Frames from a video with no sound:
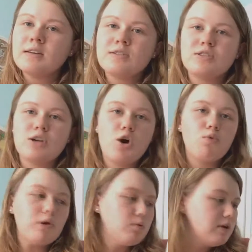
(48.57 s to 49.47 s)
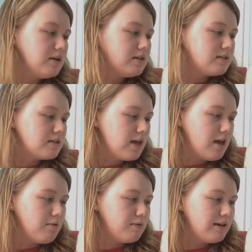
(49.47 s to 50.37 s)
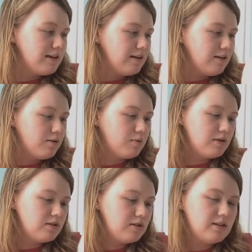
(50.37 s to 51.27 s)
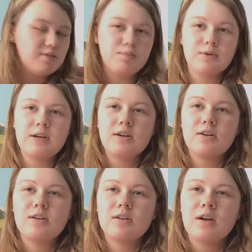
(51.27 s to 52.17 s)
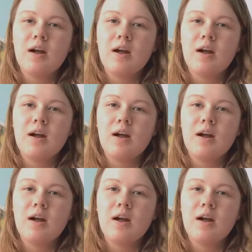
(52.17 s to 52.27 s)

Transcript: So we went to this breeder